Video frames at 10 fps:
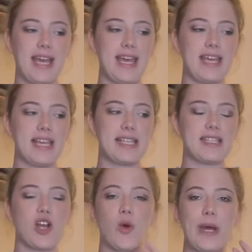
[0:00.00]
is
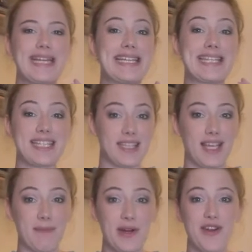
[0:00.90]
a quick
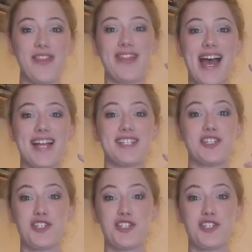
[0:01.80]
disclaimer that